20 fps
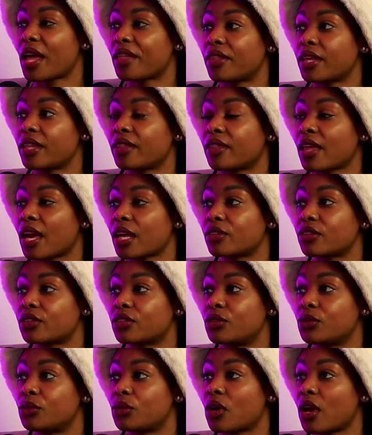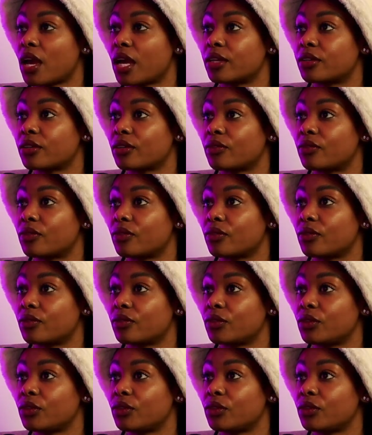but I think that's too kind of,